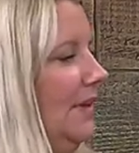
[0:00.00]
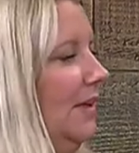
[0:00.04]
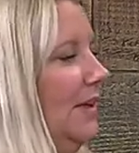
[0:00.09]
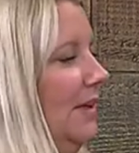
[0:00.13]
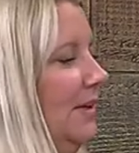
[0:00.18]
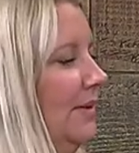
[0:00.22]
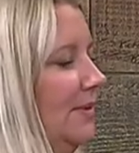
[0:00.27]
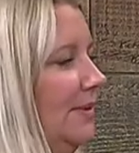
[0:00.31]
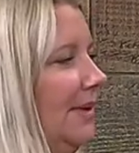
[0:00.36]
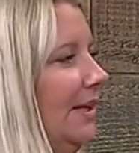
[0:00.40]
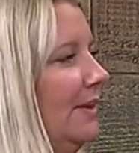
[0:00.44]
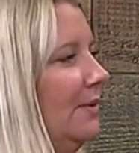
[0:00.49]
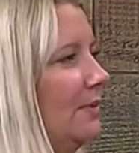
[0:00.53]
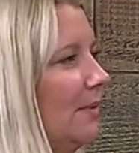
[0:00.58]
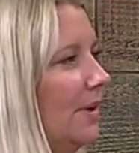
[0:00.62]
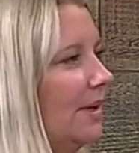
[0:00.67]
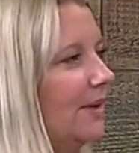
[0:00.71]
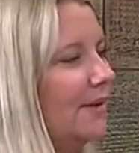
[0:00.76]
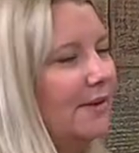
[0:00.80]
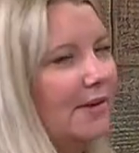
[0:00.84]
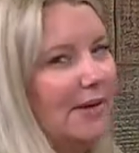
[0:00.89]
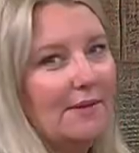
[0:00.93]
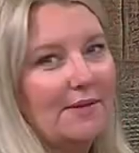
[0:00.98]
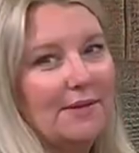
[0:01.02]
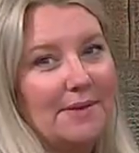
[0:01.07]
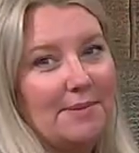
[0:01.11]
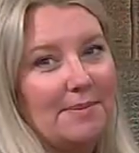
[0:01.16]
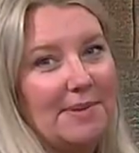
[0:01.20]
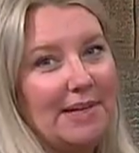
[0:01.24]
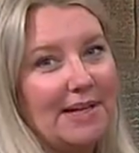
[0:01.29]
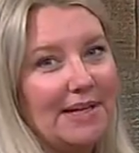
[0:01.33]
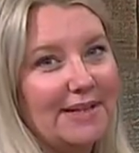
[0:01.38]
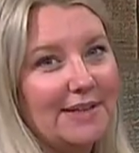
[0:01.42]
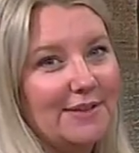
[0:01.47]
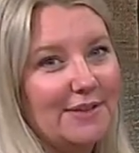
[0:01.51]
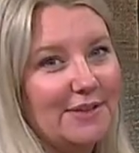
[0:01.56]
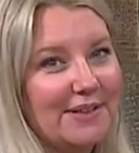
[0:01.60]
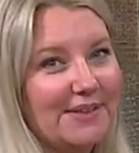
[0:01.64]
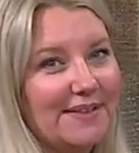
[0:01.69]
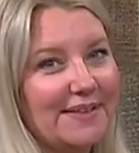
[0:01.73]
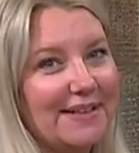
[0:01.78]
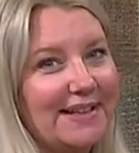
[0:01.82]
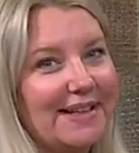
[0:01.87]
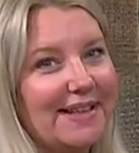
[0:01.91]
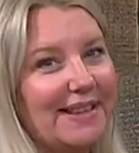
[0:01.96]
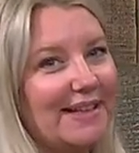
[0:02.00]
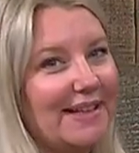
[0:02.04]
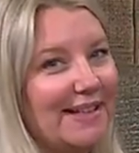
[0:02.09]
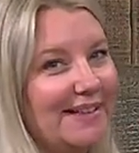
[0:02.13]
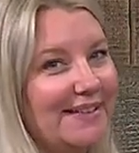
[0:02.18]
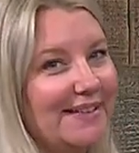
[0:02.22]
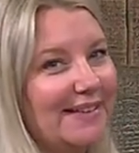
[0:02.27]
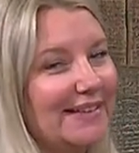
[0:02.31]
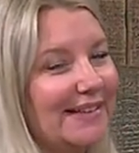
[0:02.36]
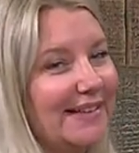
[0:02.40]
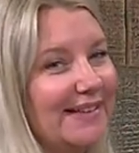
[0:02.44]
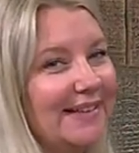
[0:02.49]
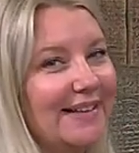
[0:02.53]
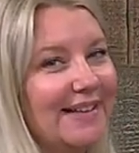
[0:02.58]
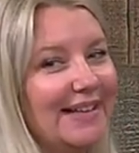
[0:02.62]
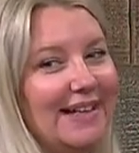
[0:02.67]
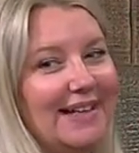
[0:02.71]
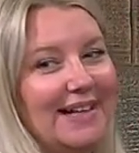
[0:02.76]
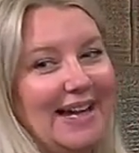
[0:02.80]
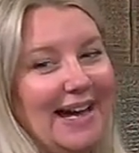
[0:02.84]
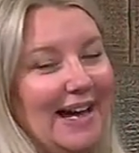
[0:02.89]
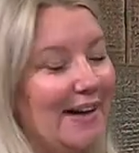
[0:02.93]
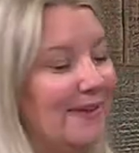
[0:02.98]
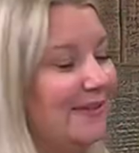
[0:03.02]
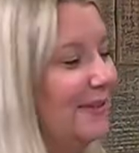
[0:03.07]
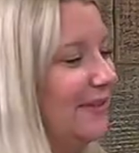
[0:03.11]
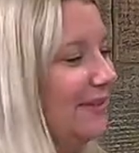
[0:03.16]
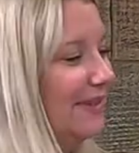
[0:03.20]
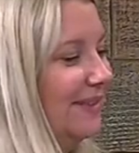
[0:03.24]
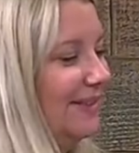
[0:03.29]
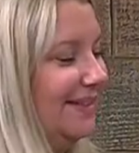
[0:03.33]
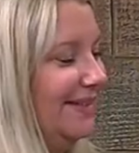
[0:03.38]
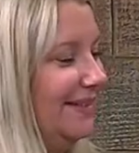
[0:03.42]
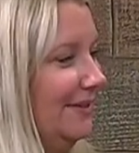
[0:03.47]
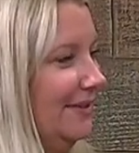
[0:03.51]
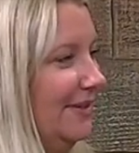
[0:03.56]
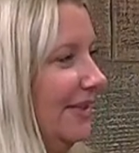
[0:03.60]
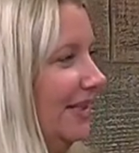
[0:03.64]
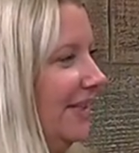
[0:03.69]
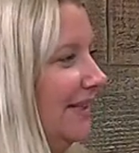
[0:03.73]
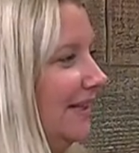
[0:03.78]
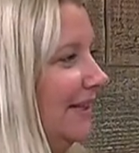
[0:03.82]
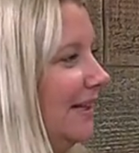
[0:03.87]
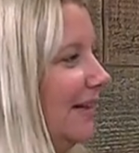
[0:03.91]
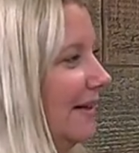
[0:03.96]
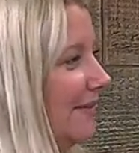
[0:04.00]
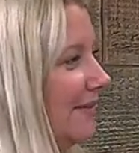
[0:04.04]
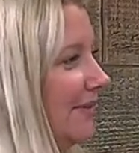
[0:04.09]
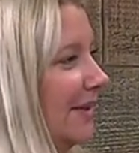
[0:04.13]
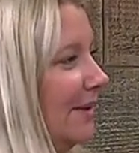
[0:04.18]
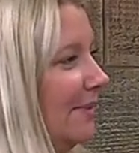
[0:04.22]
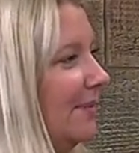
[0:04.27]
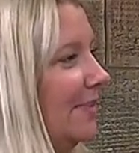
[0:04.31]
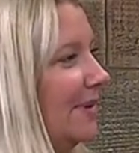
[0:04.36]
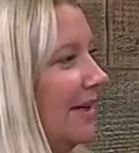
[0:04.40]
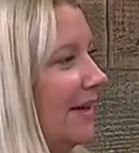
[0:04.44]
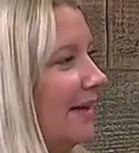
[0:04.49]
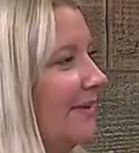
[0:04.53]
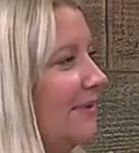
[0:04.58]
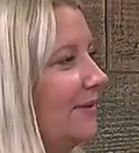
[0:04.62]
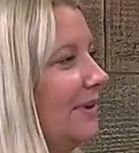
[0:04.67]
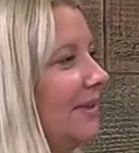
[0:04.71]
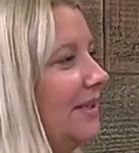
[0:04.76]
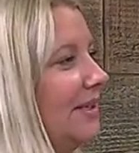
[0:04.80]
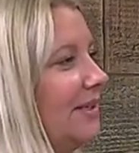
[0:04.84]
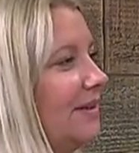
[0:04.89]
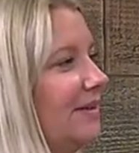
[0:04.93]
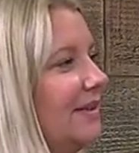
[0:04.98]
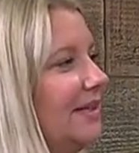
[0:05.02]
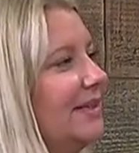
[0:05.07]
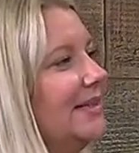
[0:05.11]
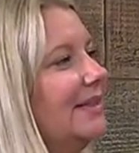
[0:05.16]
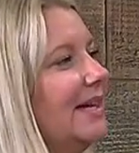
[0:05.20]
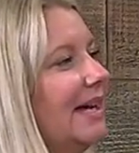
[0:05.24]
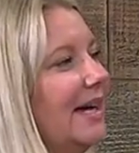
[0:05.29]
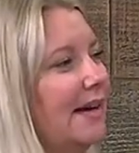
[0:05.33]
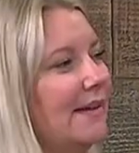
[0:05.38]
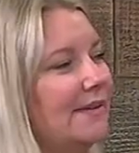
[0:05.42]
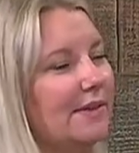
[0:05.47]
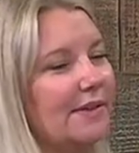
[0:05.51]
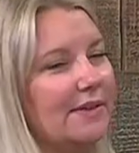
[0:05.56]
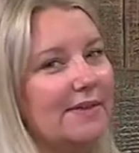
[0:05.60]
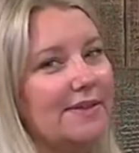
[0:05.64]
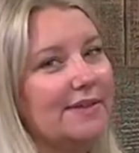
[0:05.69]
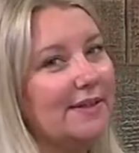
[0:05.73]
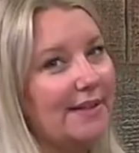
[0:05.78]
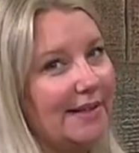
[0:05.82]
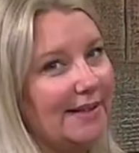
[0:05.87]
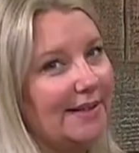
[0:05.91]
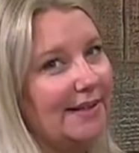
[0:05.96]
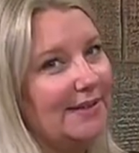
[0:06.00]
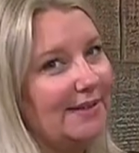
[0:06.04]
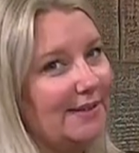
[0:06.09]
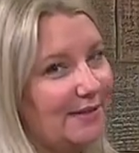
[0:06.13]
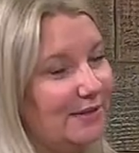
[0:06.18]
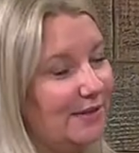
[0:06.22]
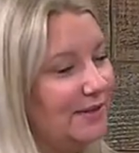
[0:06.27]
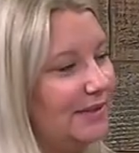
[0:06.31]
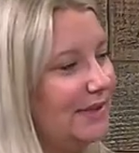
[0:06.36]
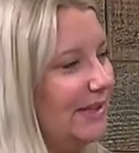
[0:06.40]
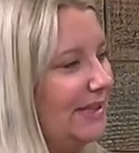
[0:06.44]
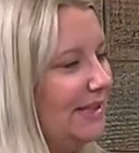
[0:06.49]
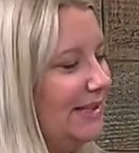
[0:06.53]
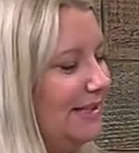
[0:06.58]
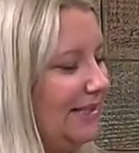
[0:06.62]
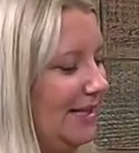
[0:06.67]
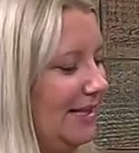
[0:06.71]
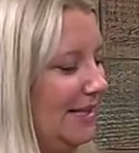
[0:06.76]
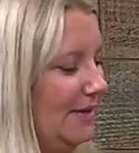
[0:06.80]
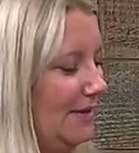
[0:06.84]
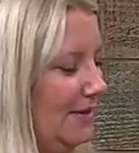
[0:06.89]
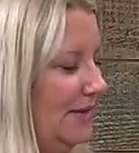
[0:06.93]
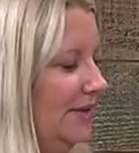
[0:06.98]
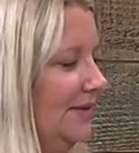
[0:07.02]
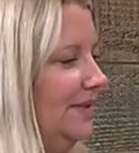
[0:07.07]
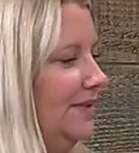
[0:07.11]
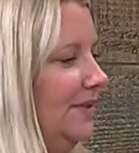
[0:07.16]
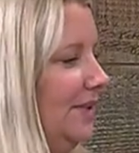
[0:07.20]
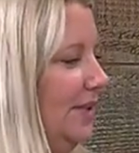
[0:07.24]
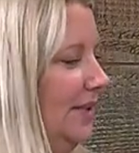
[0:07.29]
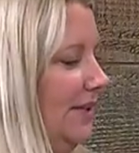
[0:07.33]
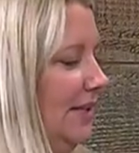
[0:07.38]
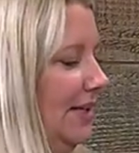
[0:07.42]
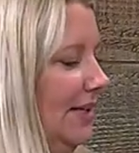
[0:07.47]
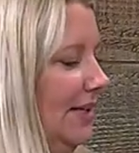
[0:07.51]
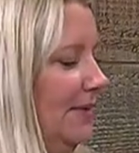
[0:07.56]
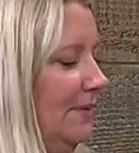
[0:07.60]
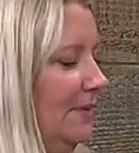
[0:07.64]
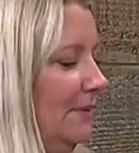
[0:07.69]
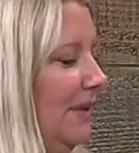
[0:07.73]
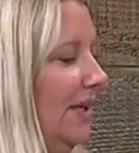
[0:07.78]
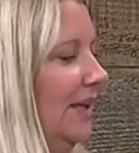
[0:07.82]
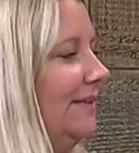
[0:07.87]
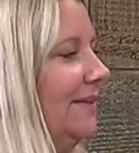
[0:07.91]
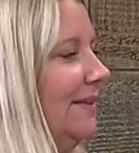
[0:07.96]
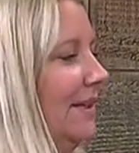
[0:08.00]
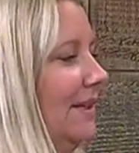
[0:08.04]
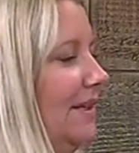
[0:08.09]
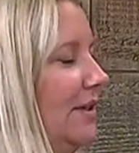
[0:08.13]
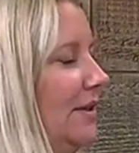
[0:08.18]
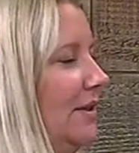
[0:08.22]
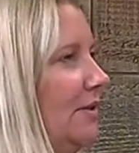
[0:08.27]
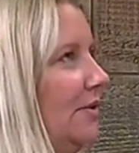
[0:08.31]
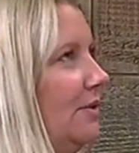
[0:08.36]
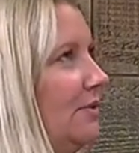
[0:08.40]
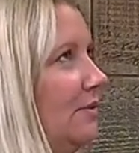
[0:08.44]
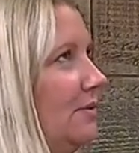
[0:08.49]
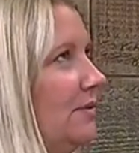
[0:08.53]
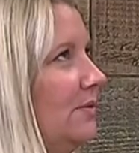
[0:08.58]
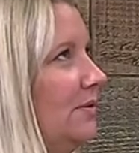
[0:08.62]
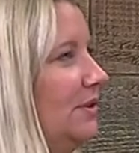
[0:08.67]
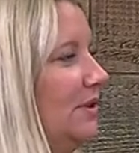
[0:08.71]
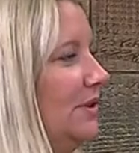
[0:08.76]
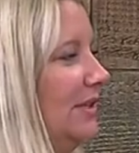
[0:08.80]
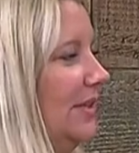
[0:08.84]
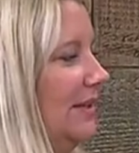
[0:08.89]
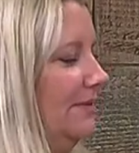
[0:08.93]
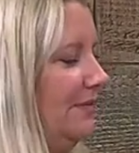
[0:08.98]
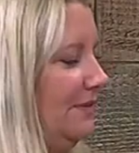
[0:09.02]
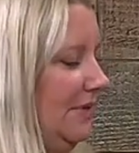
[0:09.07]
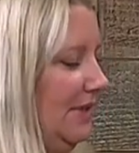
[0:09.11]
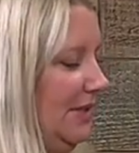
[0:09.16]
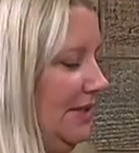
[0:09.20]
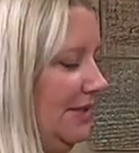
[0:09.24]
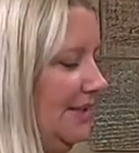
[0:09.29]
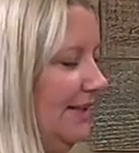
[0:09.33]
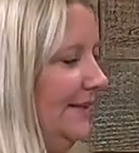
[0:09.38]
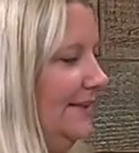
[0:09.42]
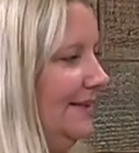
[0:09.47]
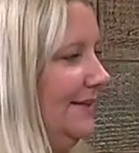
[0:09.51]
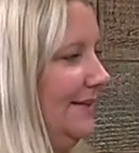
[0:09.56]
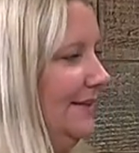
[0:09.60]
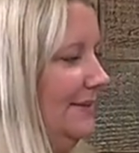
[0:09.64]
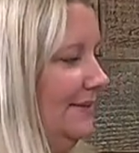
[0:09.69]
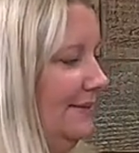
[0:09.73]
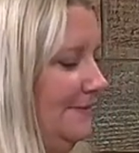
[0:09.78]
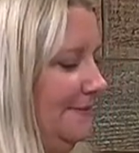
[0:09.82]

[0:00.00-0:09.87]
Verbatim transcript: You know, we could walk around with a painting just like this and everyone's still gonna love it, but when you get to add those tiny little details, it makes a huge difference.